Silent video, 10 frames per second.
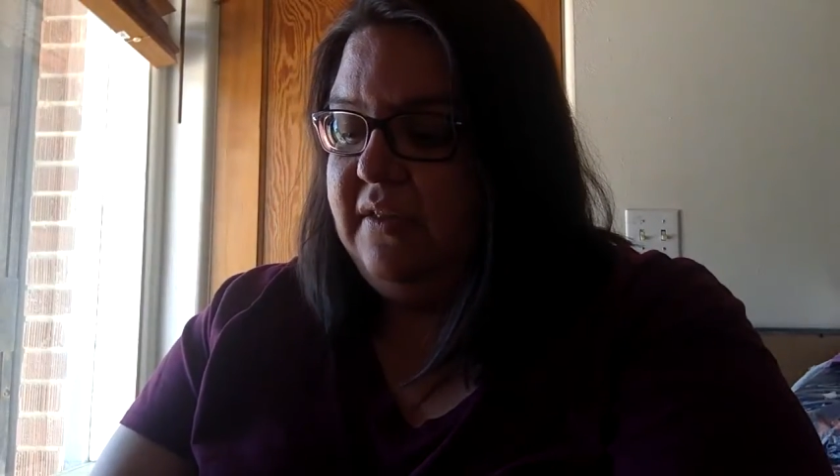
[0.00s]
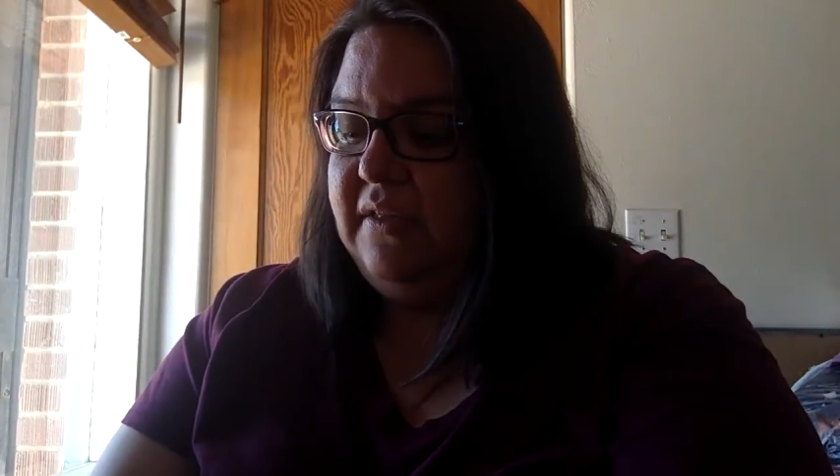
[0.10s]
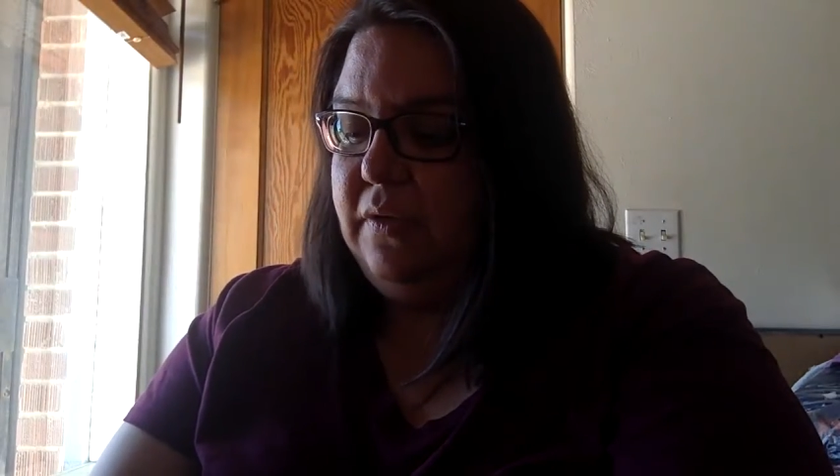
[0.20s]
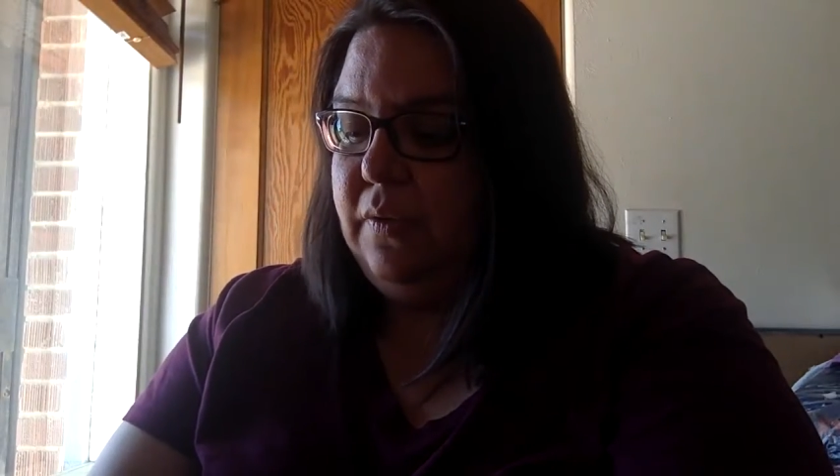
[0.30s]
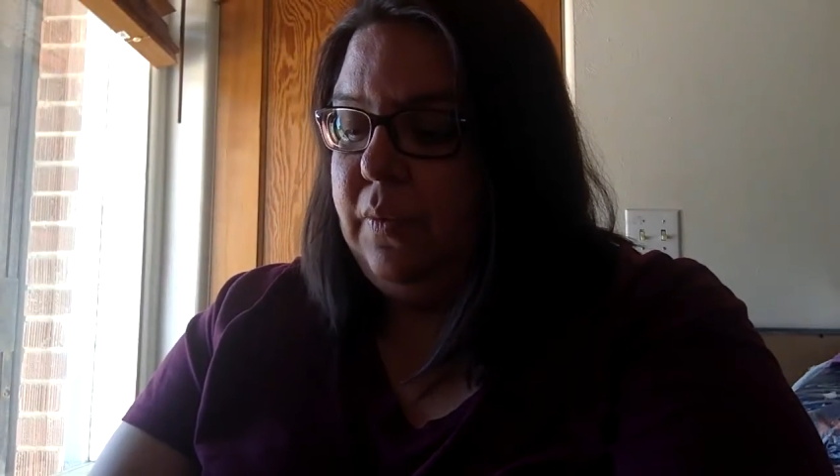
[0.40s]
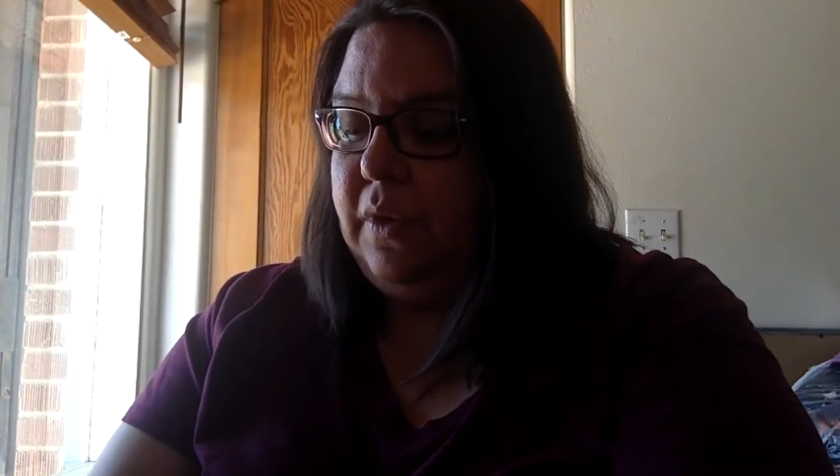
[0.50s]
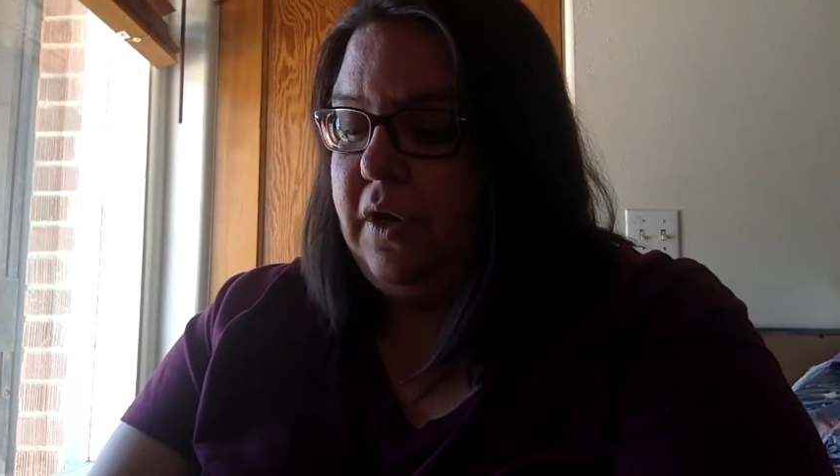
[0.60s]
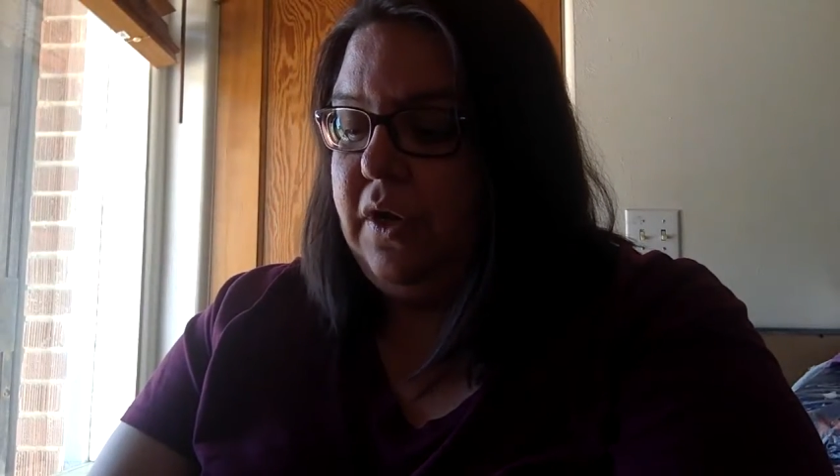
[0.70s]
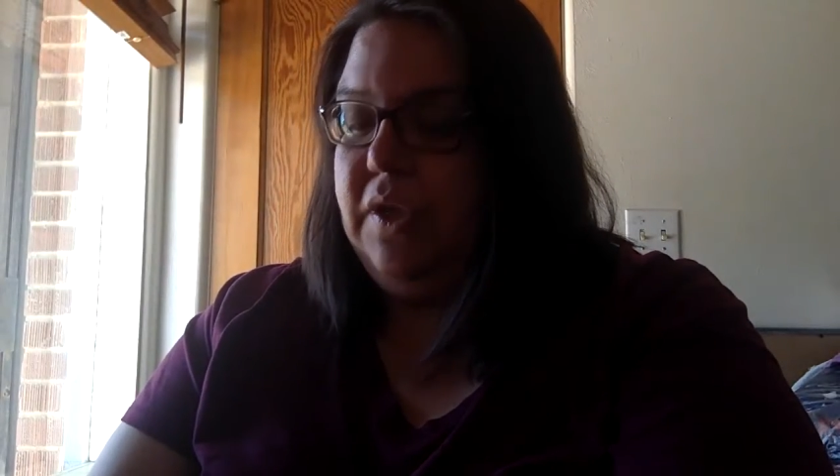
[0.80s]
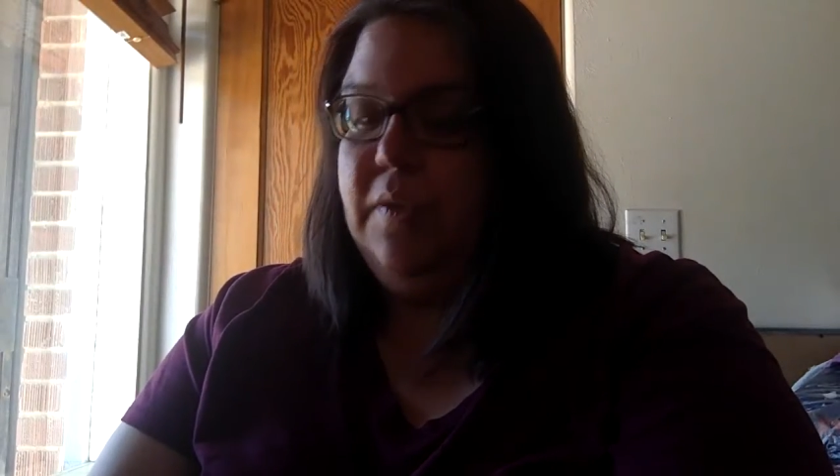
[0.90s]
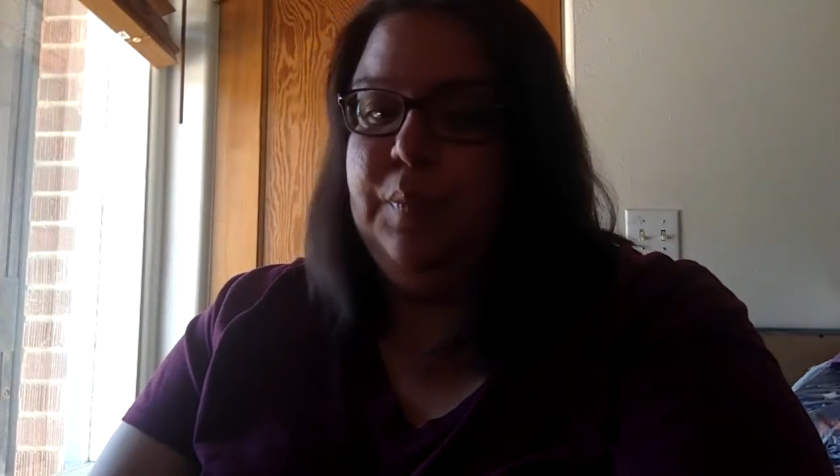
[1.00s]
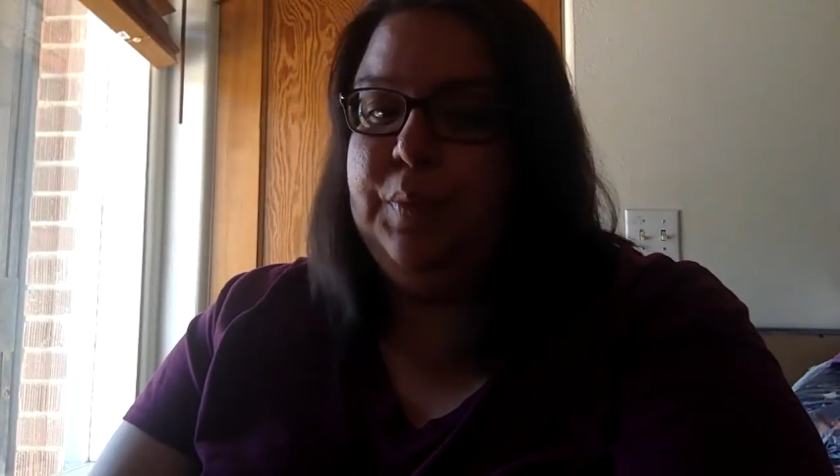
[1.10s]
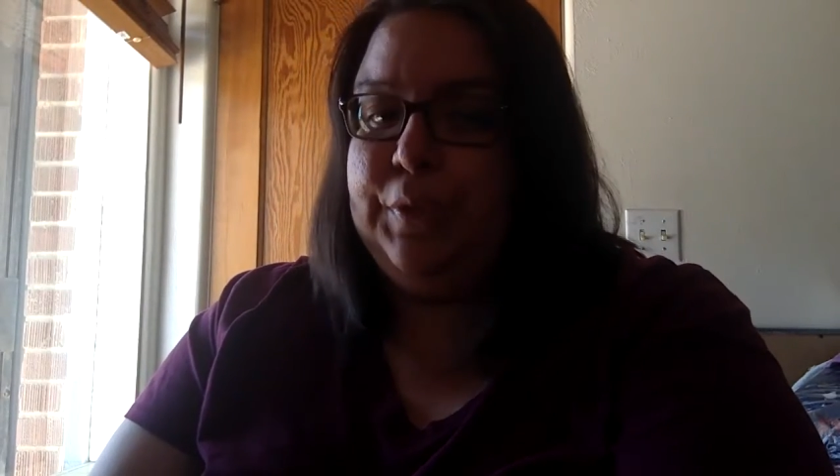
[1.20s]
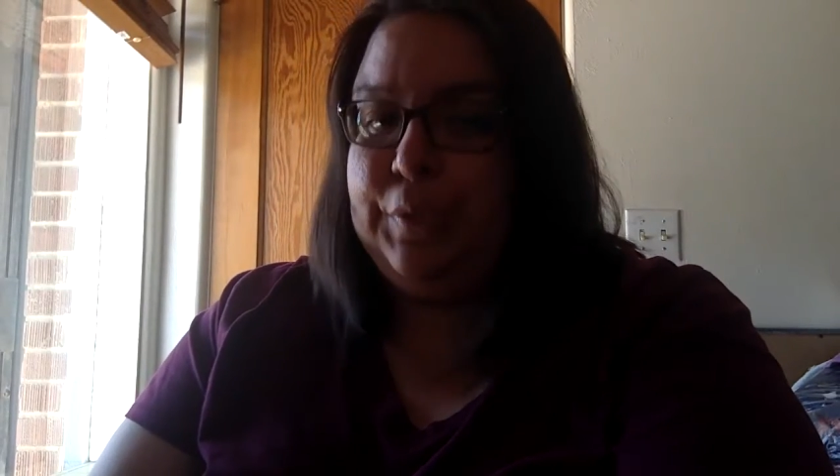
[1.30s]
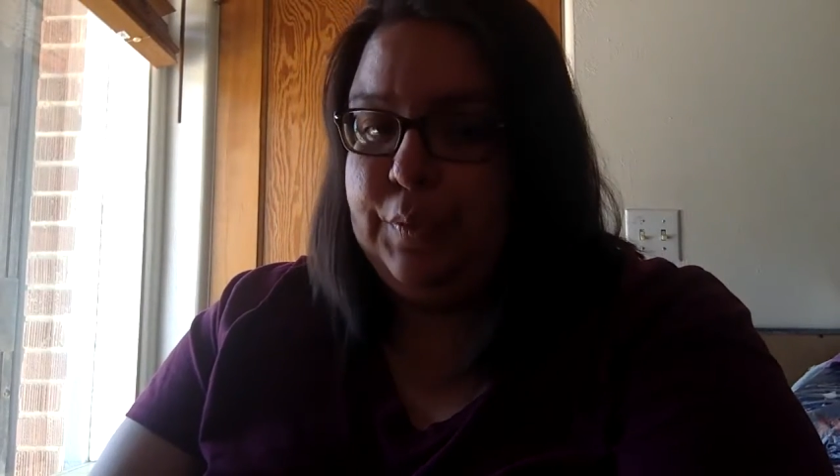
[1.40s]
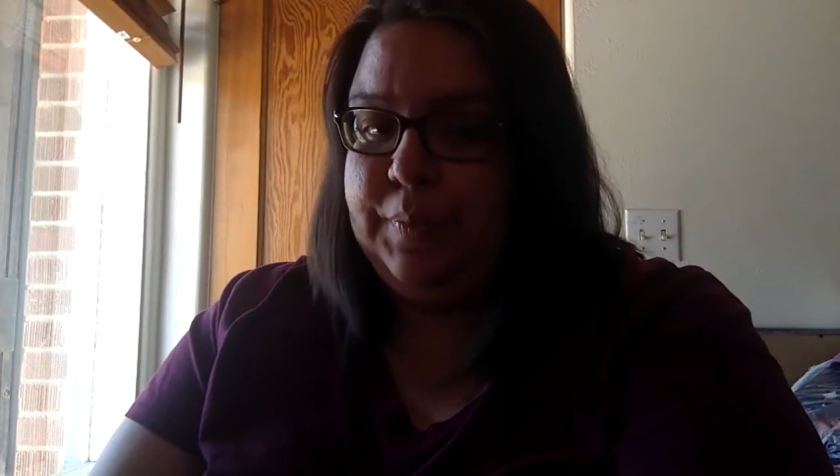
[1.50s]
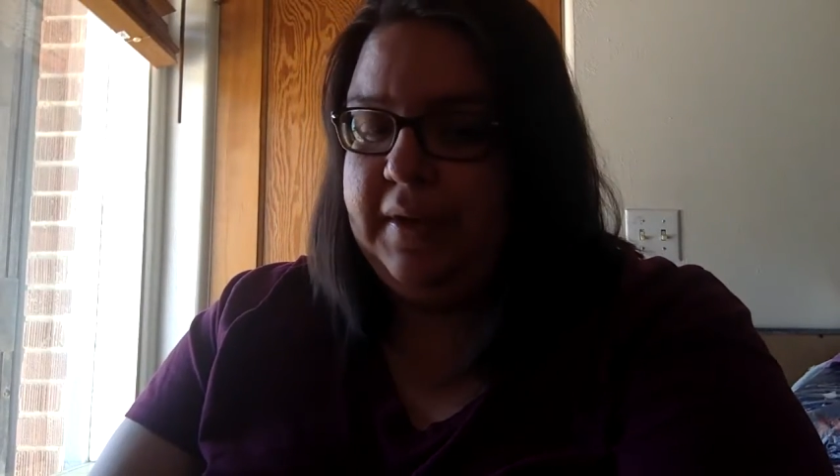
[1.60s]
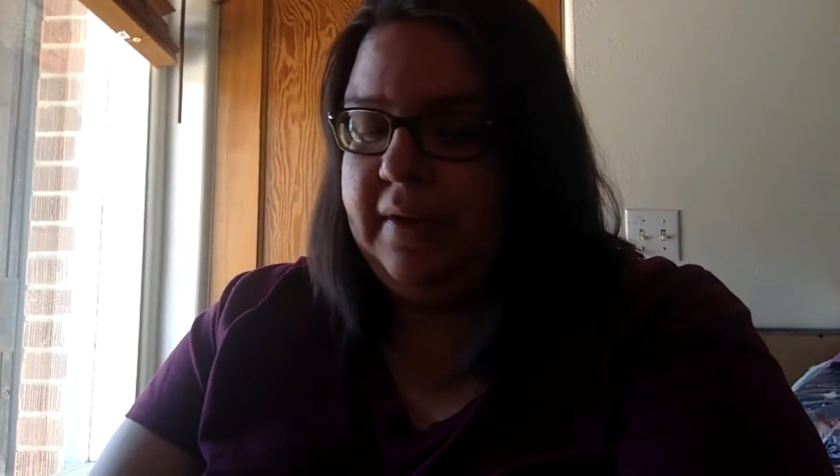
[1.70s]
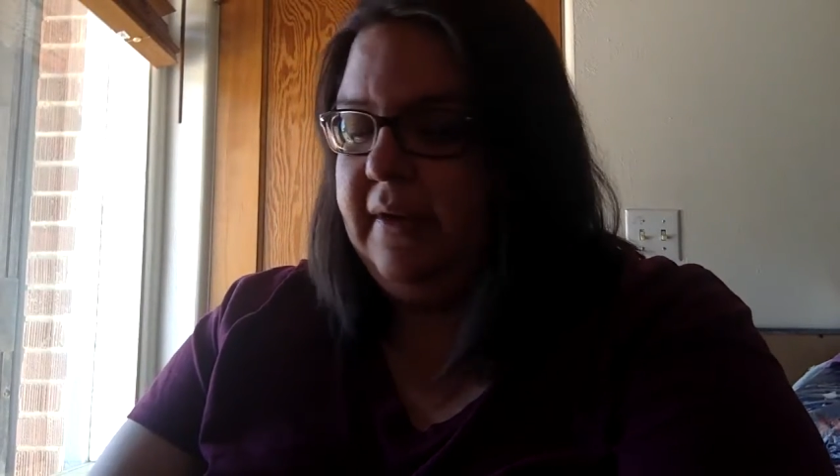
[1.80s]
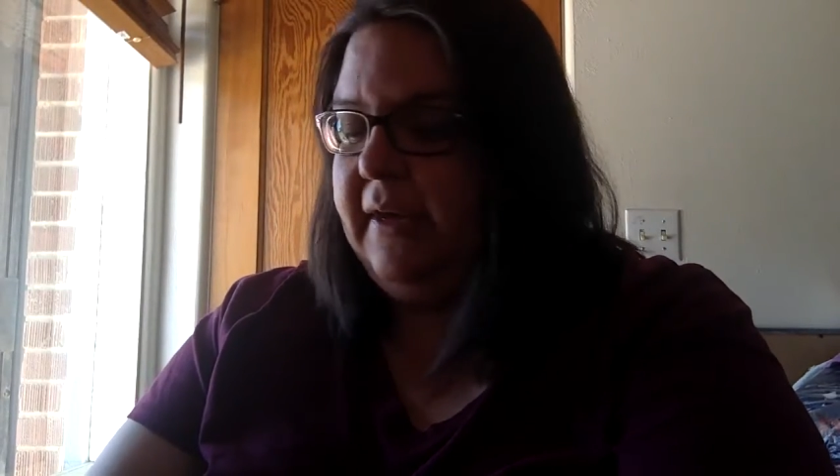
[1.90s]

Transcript: to the word pupa.